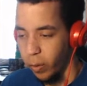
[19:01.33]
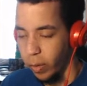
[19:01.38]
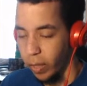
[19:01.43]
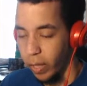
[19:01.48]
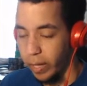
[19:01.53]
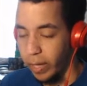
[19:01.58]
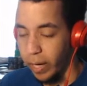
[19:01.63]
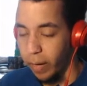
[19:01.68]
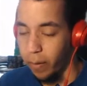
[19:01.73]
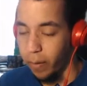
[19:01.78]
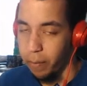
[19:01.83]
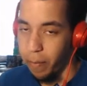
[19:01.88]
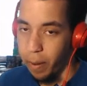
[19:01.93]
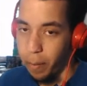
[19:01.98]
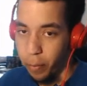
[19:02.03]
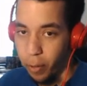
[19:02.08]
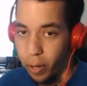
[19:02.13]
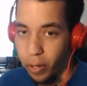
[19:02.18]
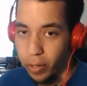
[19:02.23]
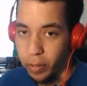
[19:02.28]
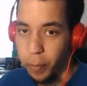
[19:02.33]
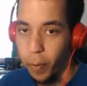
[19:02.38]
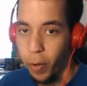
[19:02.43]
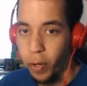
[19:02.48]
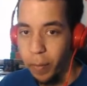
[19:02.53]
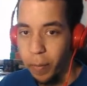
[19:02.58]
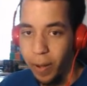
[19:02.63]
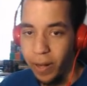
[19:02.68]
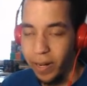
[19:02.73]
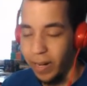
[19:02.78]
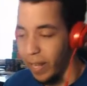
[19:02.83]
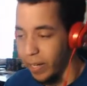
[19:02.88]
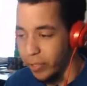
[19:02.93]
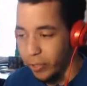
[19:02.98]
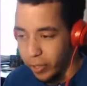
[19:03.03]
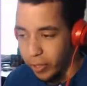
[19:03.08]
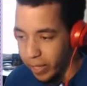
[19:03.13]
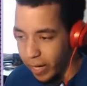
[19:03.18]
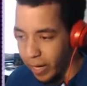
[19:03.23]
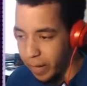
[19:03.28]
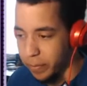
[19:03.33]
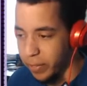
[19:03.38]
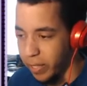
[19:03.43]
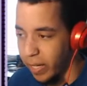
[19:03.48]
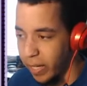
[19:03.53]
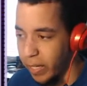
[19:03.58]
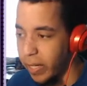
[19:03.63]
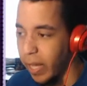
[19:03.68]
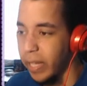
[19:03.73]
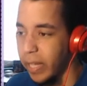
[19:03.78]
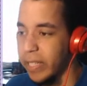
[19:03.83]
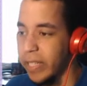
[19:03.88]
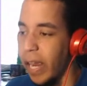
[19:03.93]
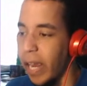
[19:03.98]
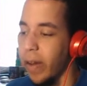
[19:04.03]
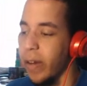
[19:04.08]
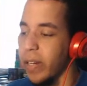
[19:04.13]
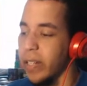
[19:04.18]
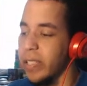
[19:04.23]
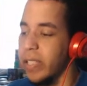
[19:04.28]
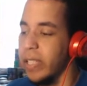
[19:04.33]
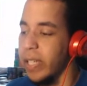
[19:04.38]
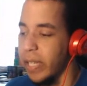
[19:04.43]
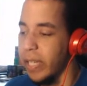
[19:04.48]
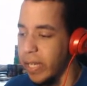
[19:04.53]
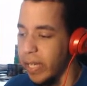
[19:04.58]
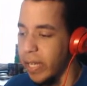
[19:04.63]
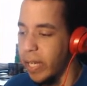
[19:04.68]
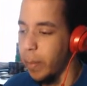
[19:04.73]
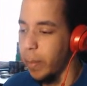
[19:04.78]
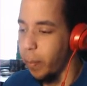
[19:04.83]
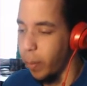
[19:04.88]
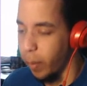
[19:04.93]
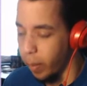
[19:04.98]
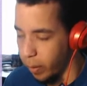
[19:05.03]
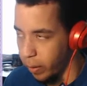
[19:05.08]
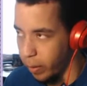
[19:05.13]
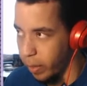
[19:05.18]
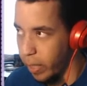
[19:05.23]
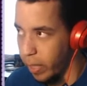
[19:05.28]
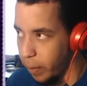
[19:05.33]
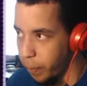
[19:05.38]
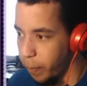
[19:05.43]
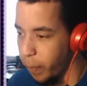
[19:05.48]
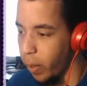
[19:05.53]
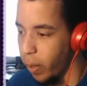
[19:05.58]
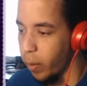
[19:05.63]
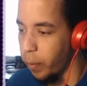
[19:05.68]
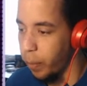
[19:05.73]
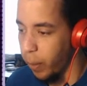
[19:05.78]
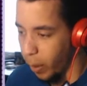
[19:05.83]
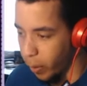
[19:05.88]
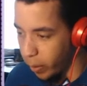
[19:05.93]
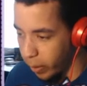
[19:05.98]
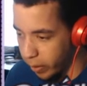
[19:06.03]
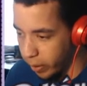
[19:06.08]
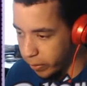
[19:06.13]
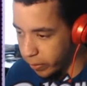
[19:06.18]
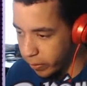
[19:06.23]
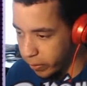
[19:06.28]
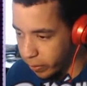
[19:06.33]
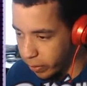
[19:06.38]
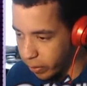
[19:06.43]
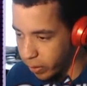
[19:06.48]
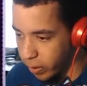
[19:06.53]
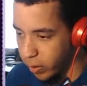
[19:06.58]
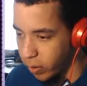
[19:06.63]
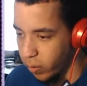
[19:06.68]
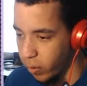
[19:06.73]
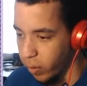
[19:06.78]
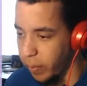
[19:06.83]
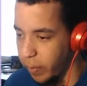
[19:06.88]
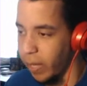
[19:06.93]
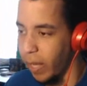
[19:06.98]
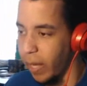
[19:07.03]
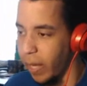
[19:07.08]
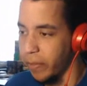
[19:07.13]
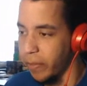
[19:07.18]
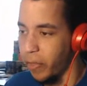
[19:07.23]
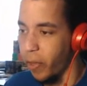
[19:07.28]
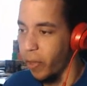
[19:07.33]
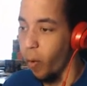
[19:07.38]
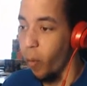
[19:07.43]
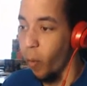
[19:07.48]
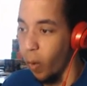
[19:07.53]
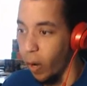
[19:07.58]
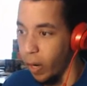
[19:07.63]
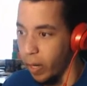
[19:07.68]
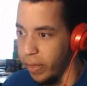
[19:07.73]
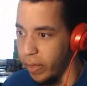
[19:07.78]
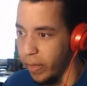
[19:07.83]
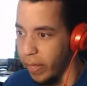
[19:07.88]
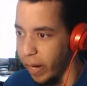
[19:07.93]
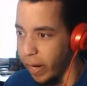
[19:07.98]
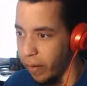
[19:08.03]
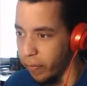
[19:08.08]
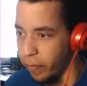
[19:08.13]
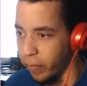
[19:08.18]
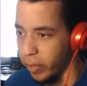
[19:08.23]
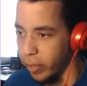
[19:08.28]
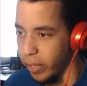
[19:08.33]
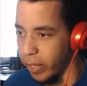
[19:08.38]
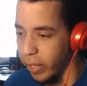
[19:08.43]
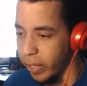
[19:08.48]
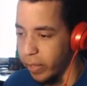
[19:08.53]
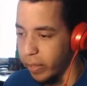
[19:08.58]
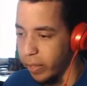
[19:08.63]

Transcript: Or like I remember all the Pokemon and enter the names in, guarantee Hippo Hippopotas will be like the one that I forget.